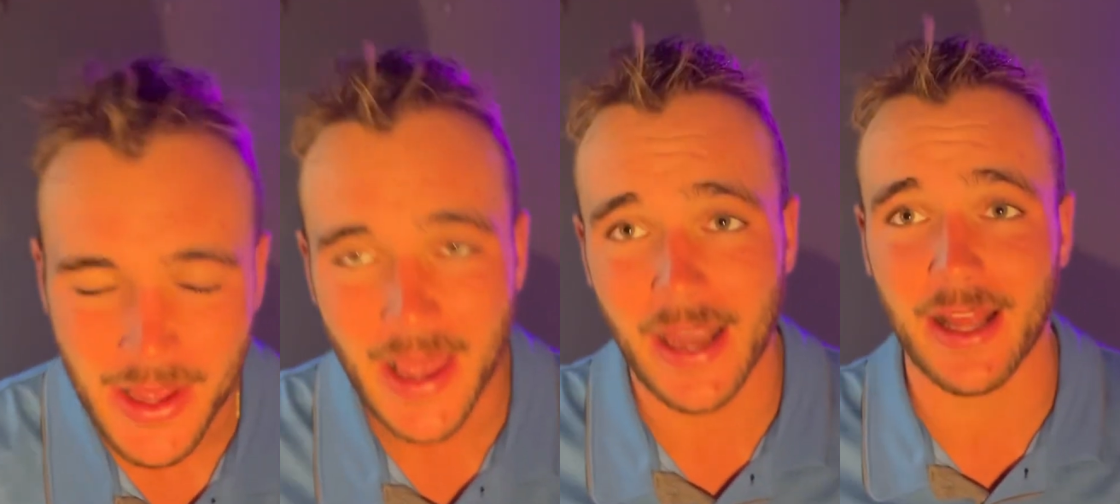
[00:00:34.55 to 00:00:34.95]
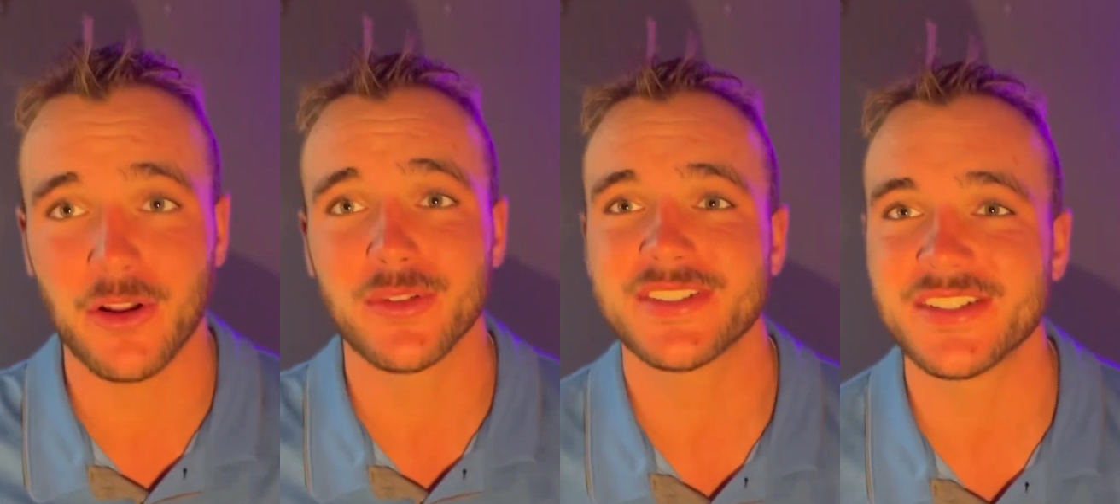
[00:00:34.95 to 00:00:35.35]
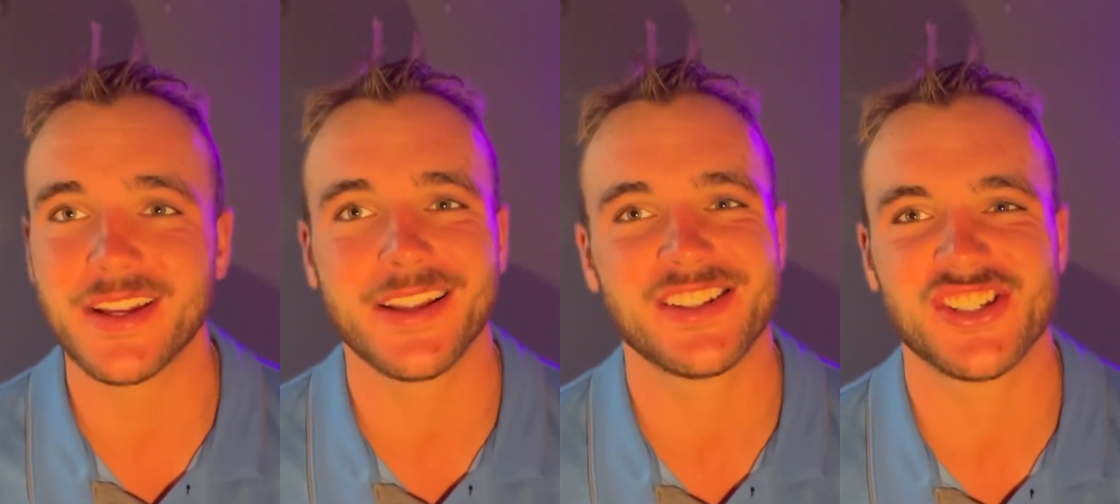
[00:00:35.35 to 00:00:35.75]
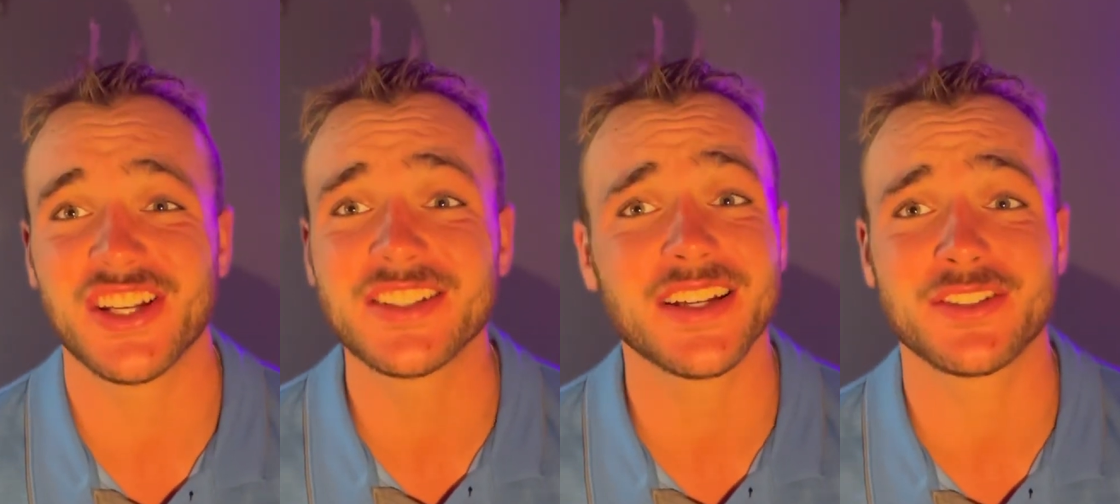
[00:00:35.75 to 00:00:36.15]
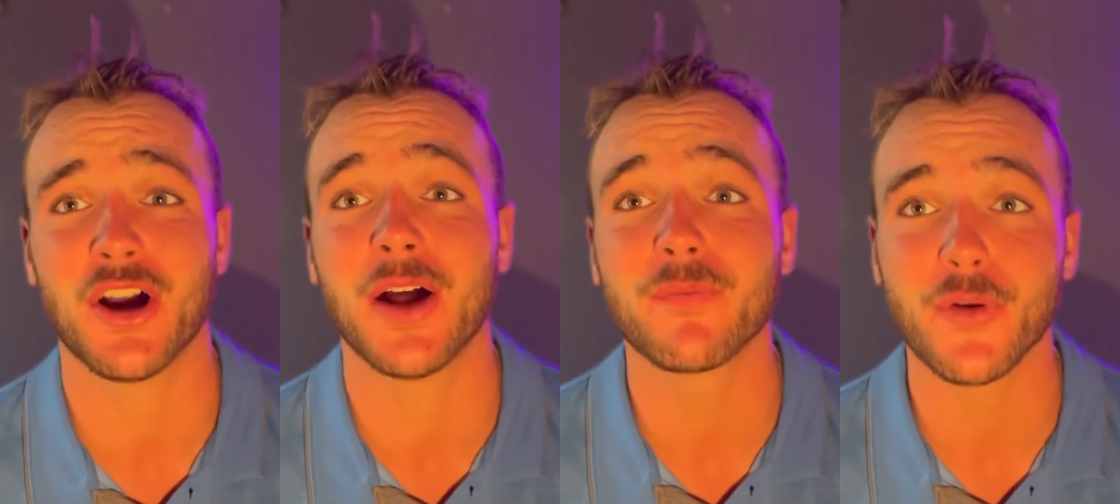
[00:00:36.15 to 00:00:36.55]
And I know CJ GJ's
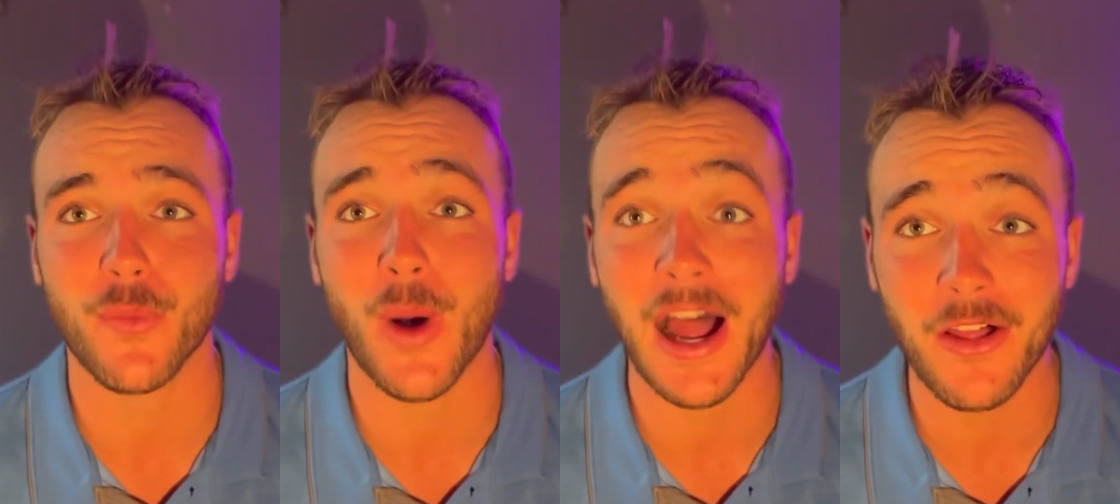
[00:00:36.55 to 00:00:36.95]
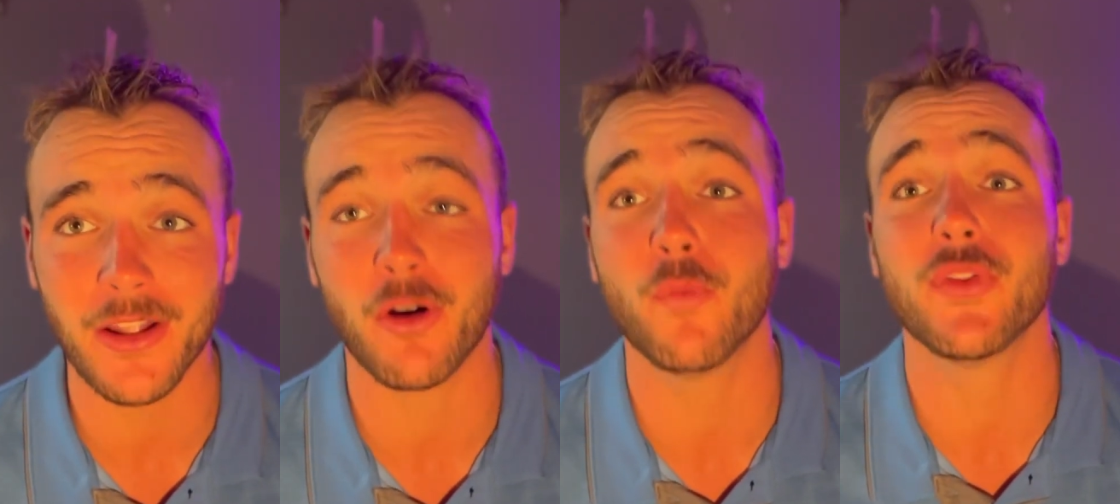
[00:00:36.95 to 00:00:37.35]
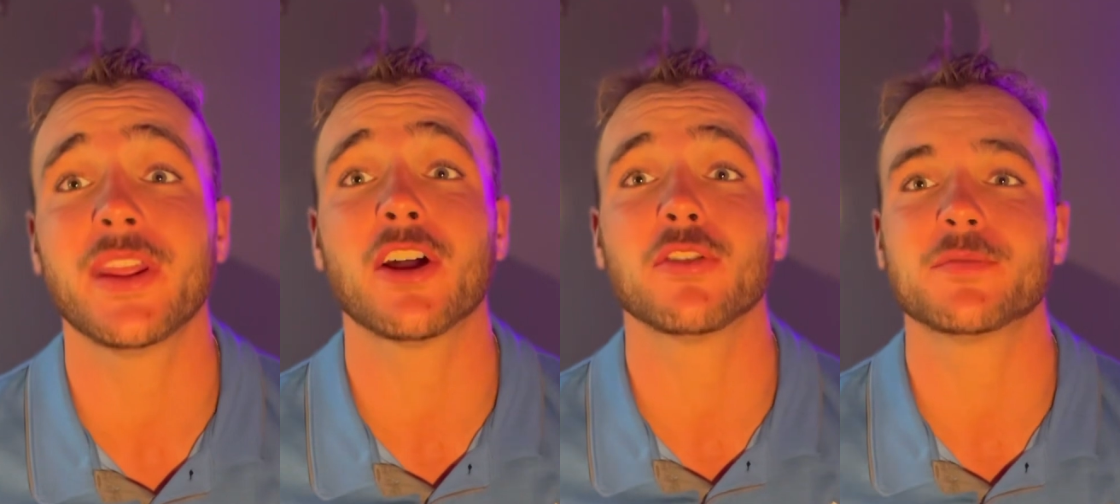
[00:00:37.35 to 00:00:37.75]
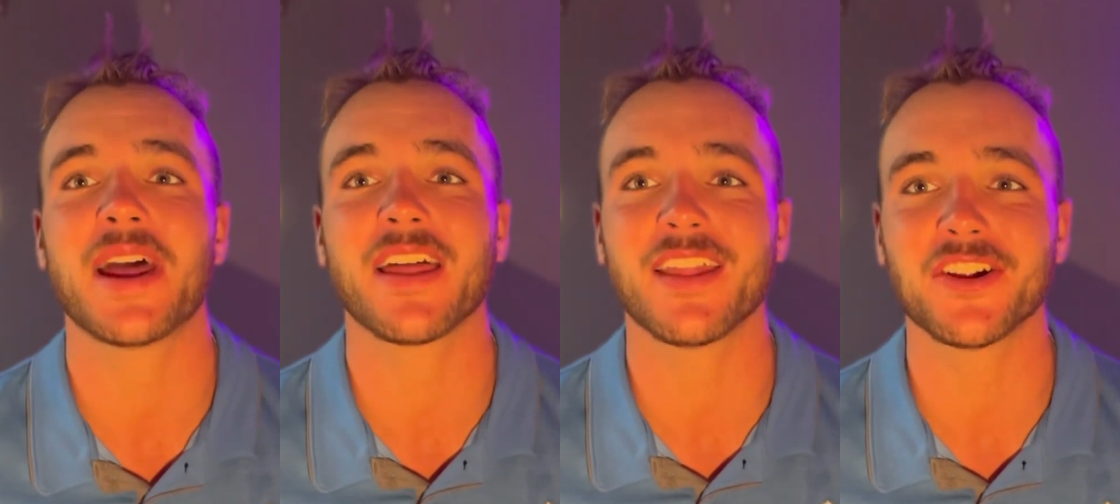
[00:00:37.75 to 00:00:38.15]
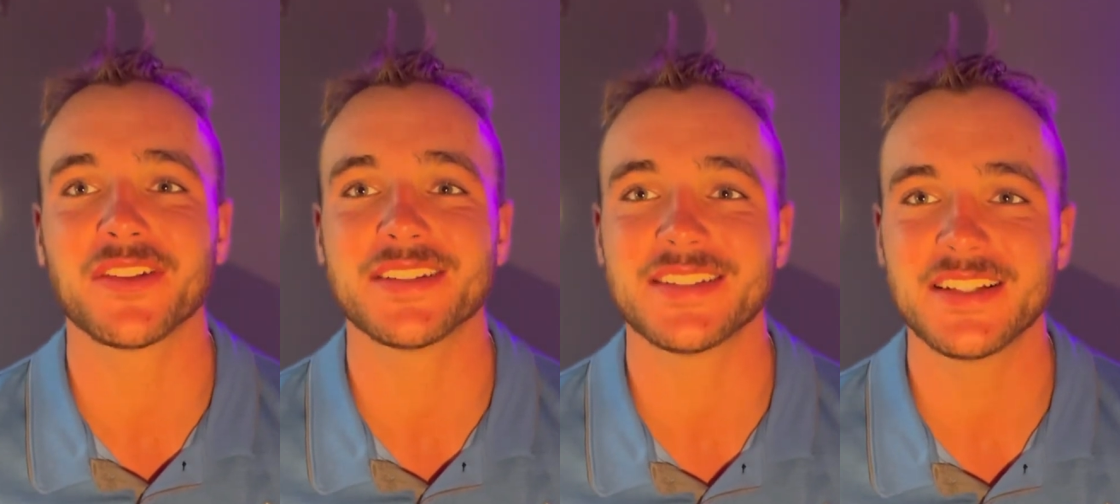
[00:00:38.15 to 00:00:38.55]
gone for a while while, and hopefully he comes back later
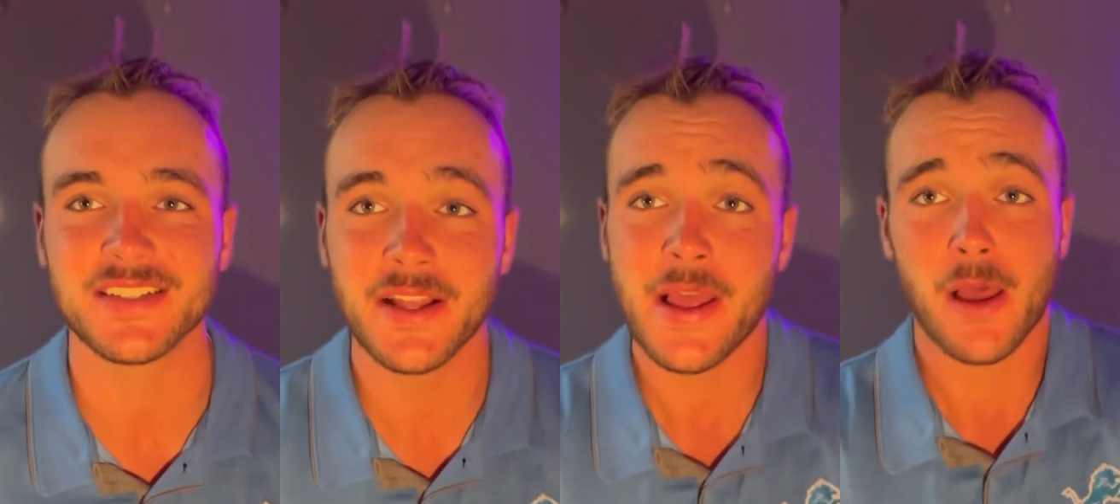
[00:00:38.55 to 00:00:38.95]
this season.